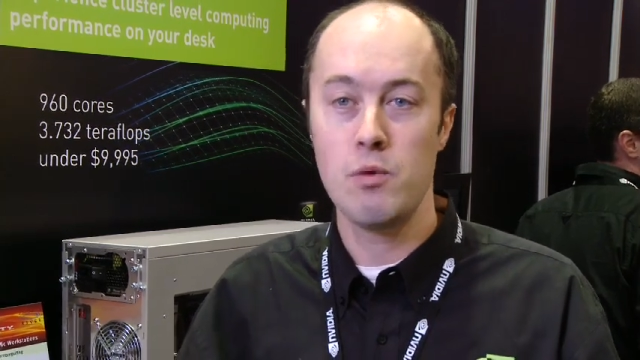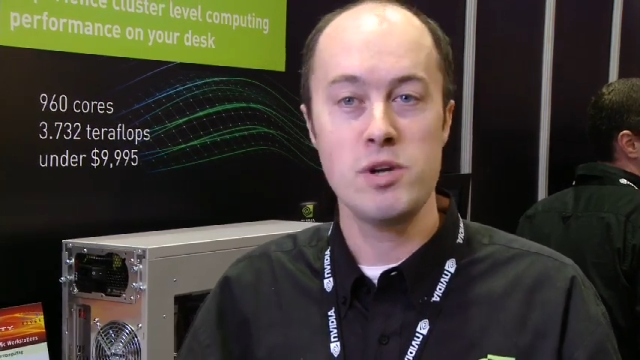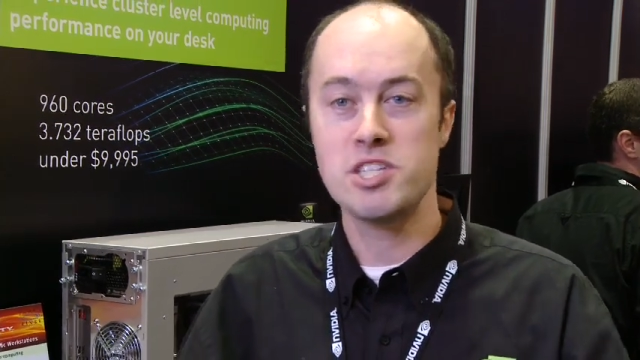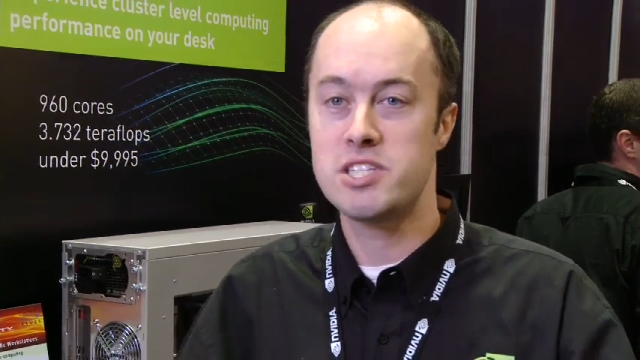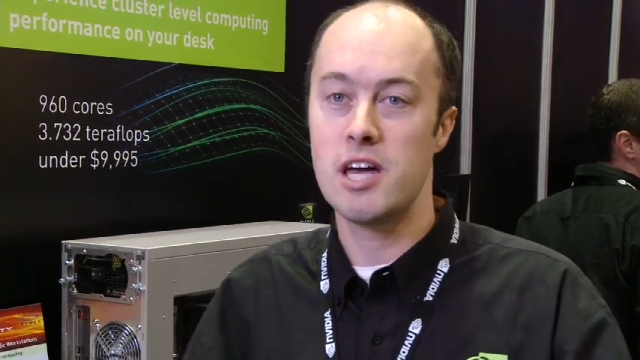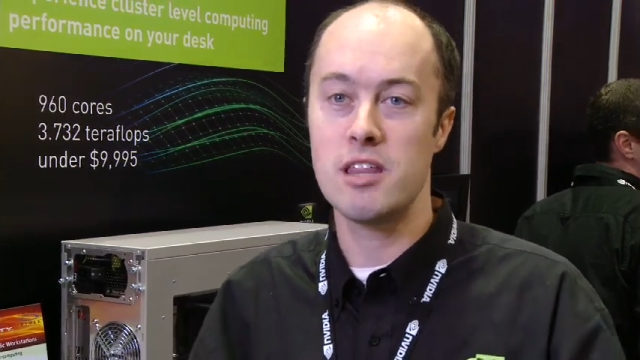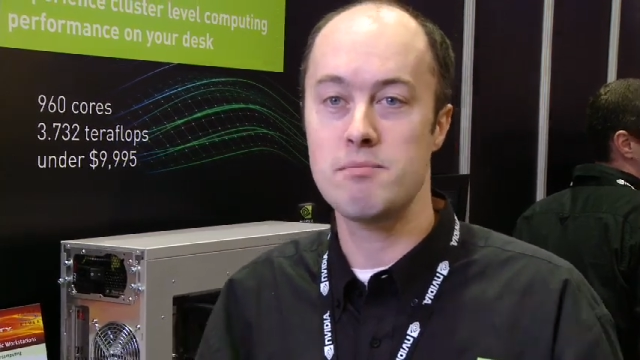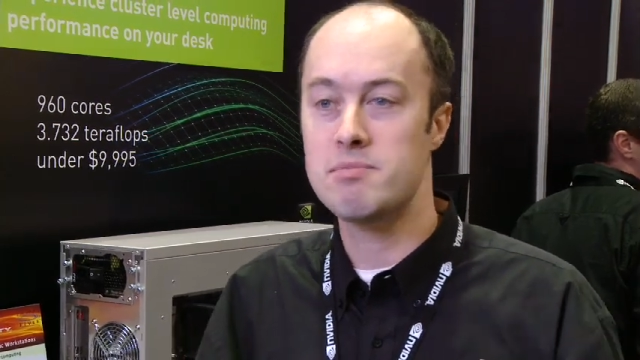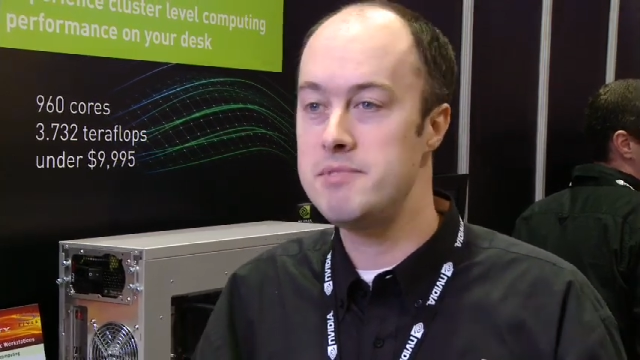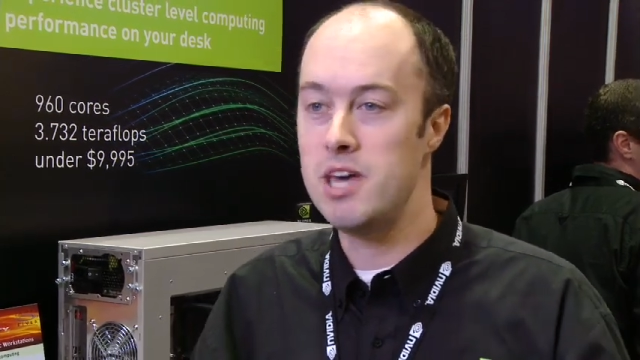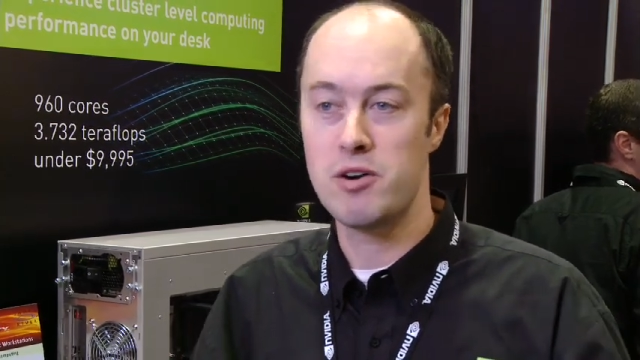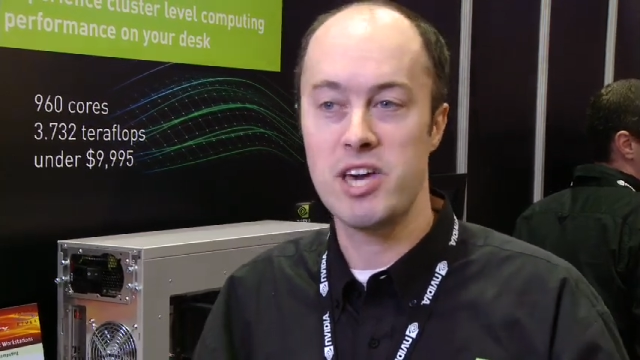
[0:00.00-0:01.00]
We just tell
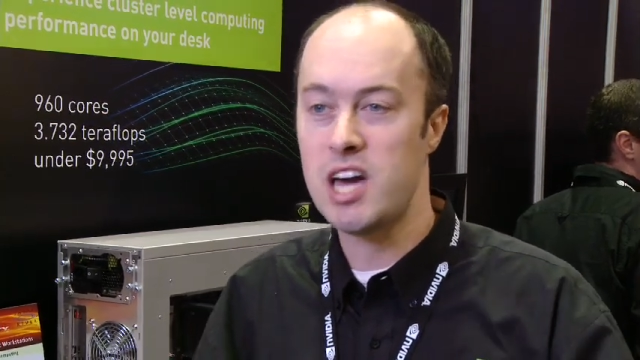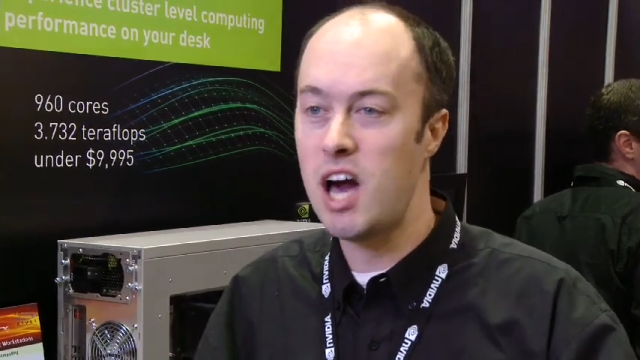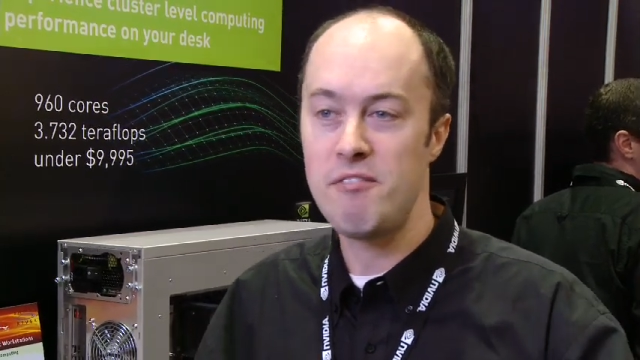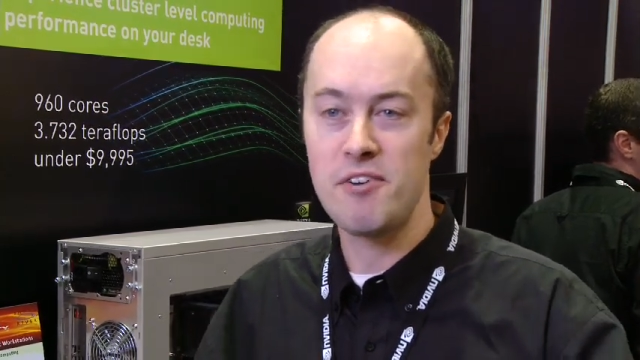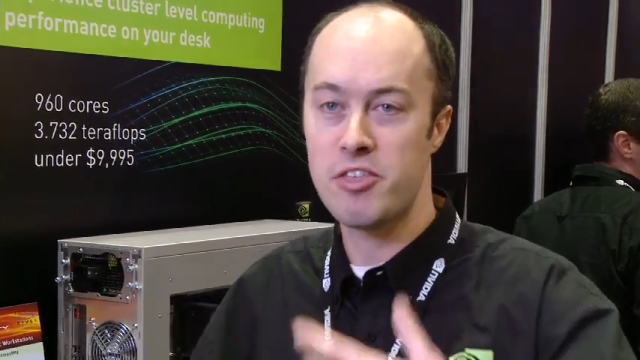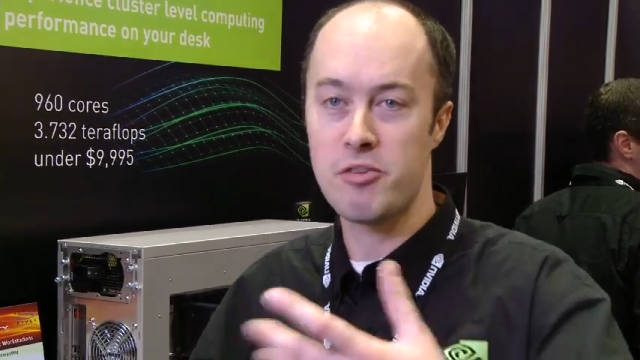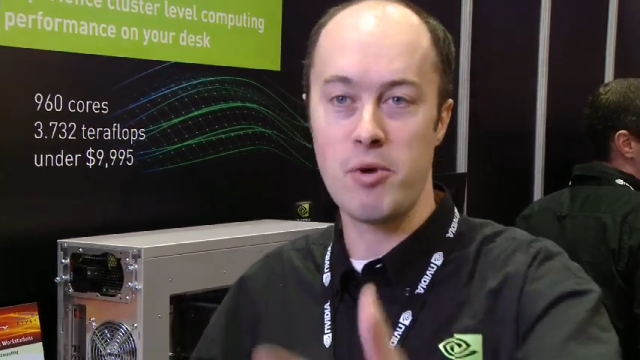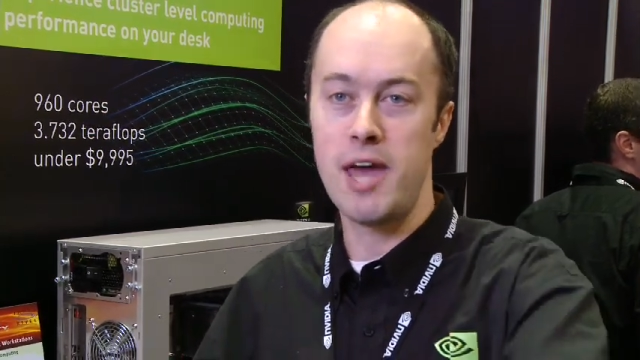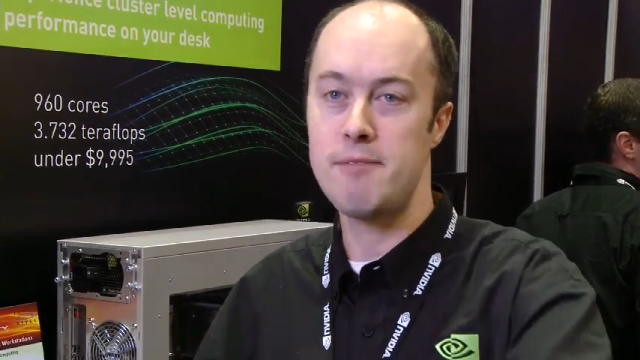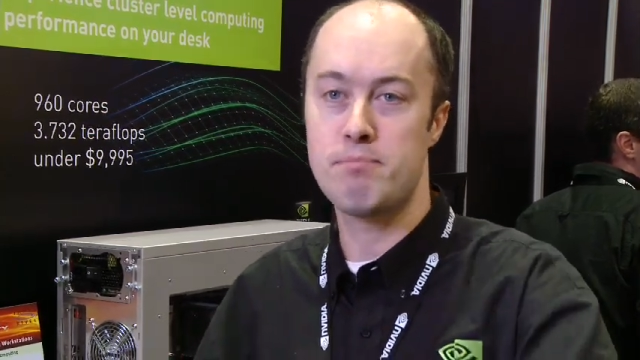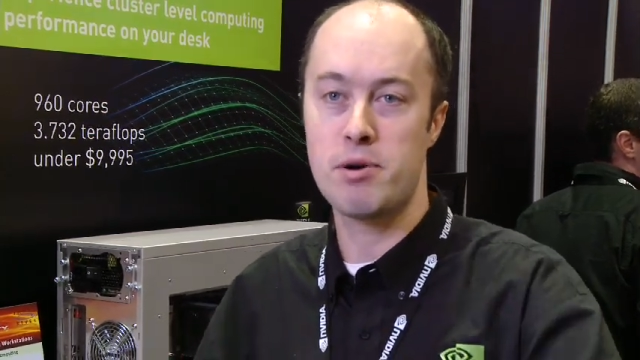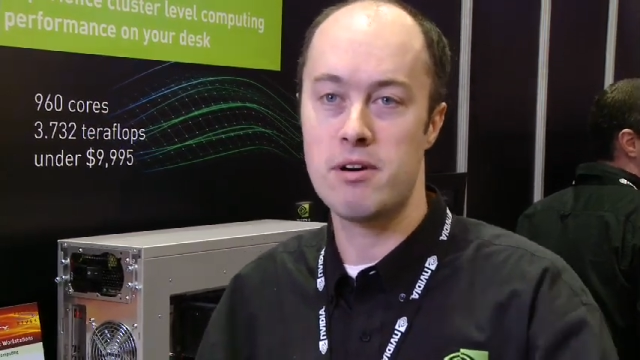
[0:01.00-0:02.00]
them, kick off a
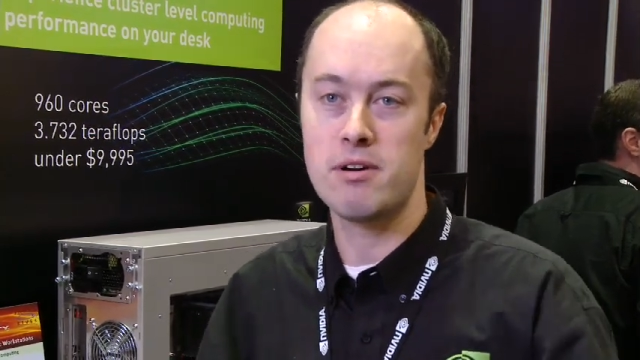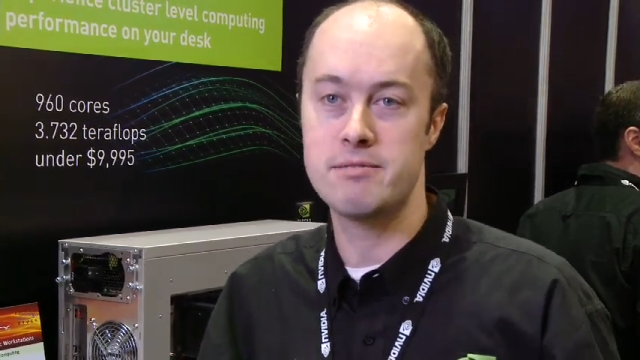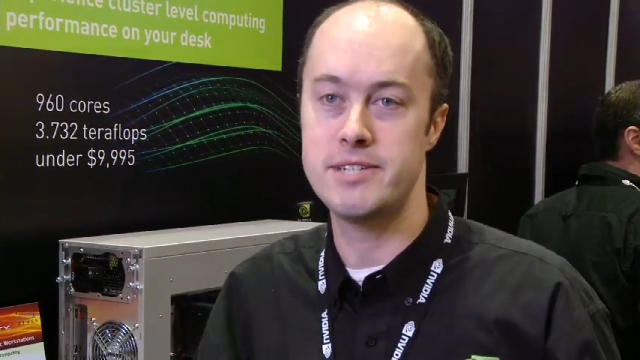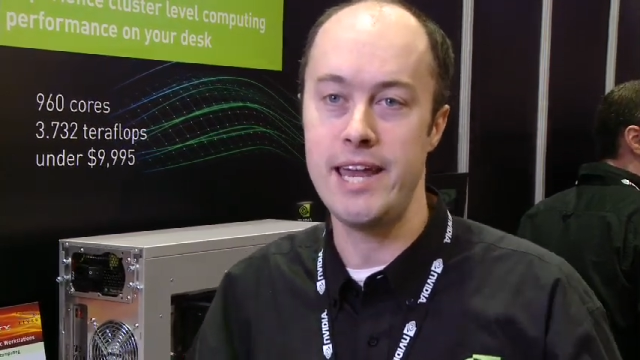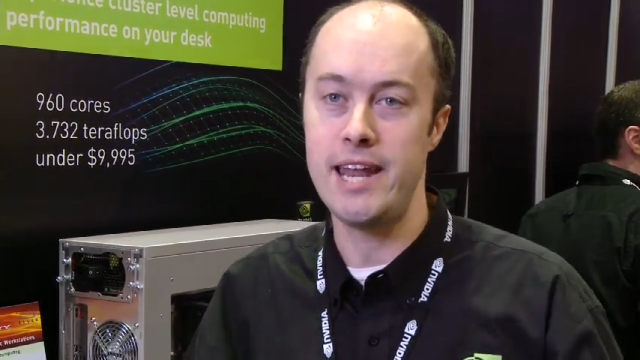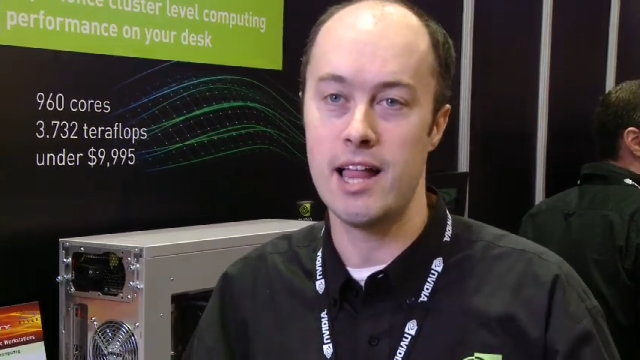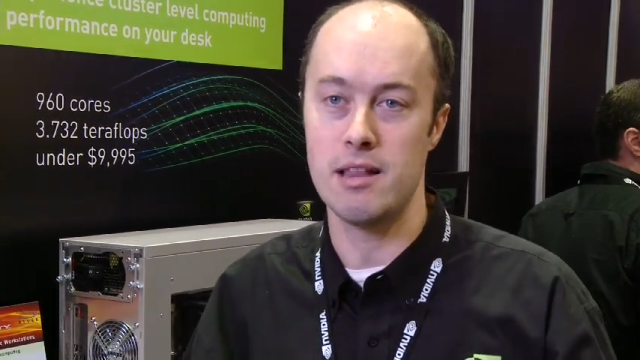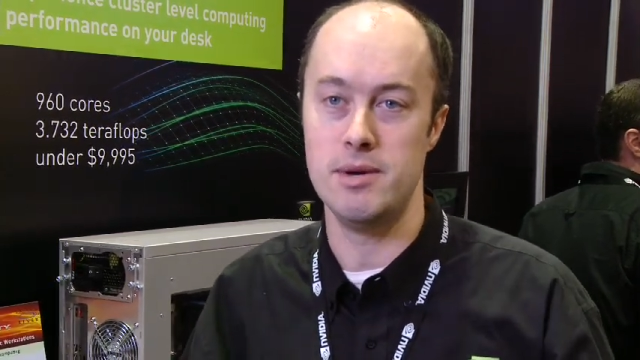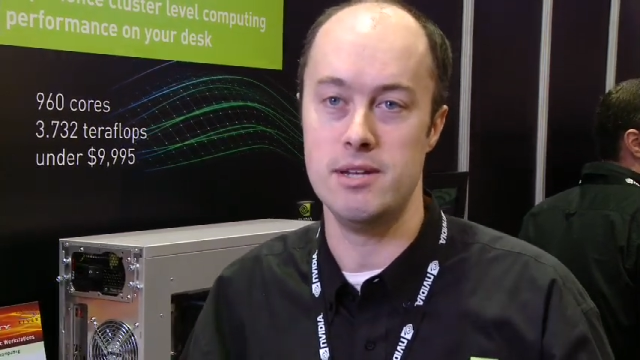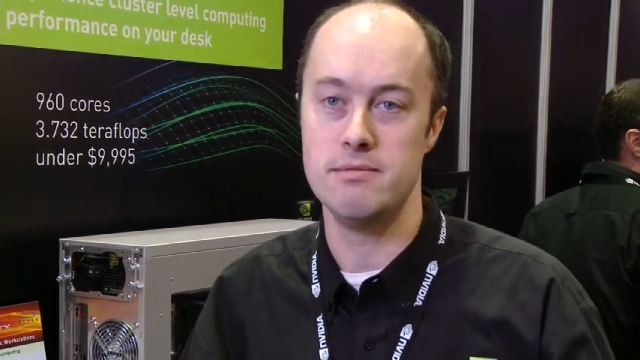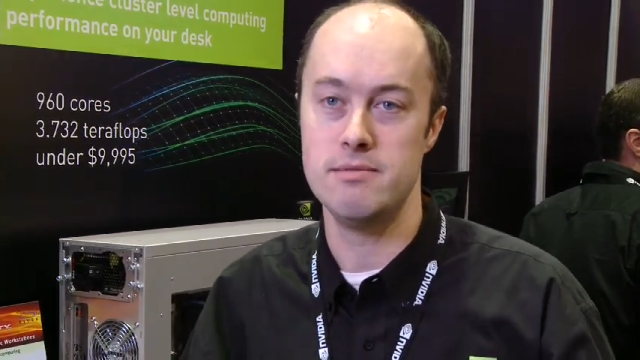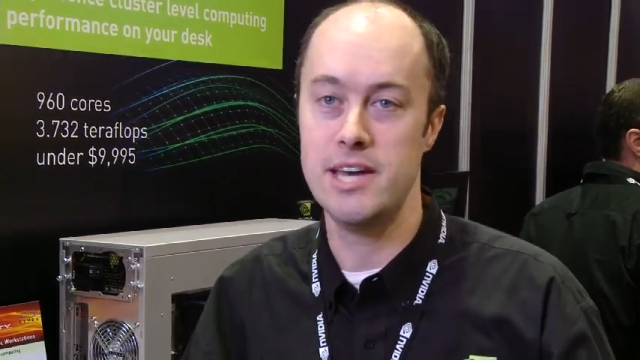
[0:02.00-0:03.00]
thread per data
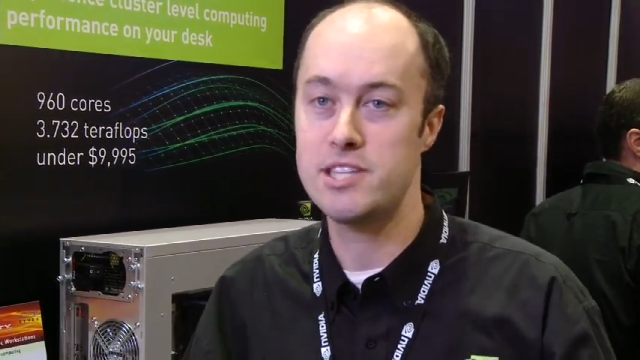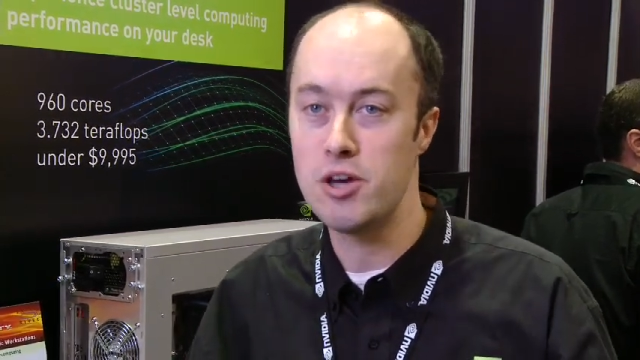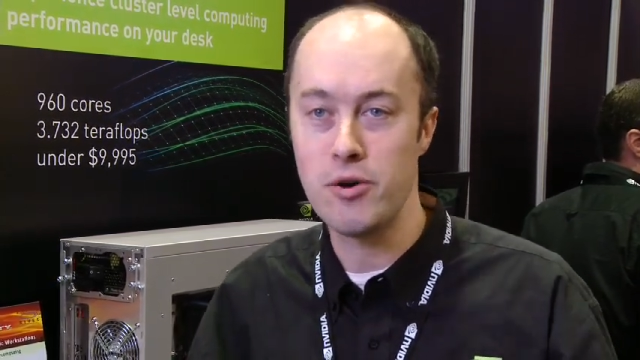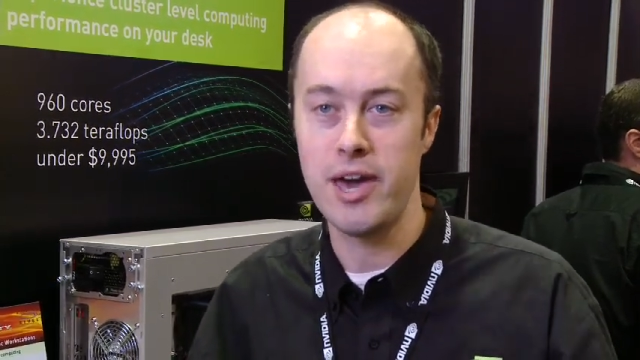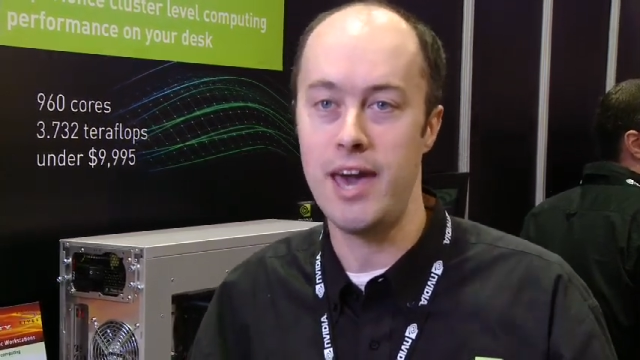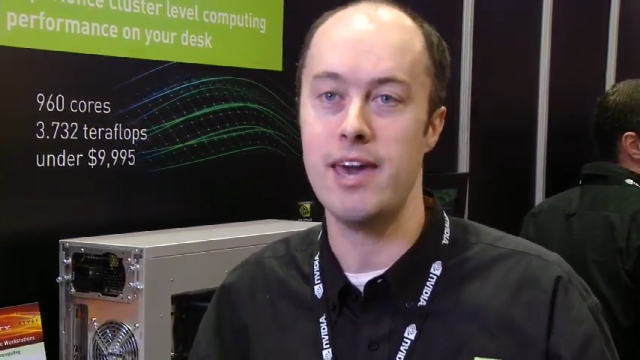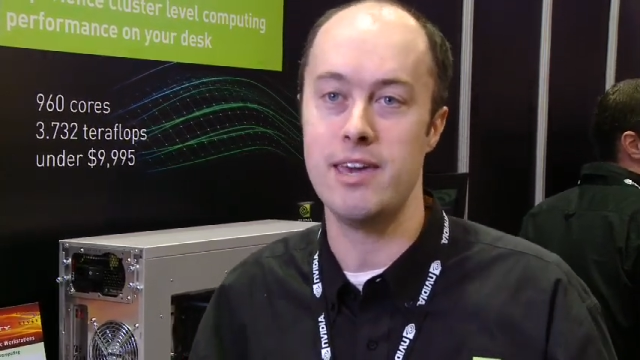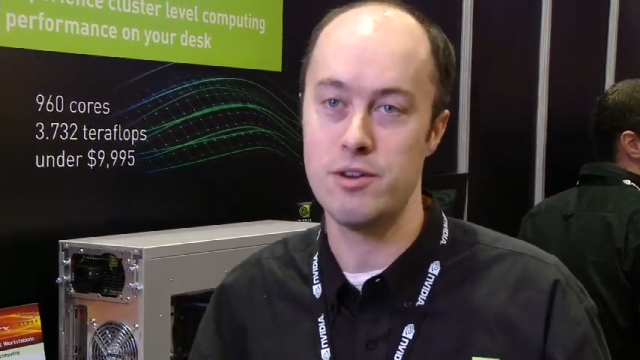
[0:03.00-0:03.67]
element. It's okay.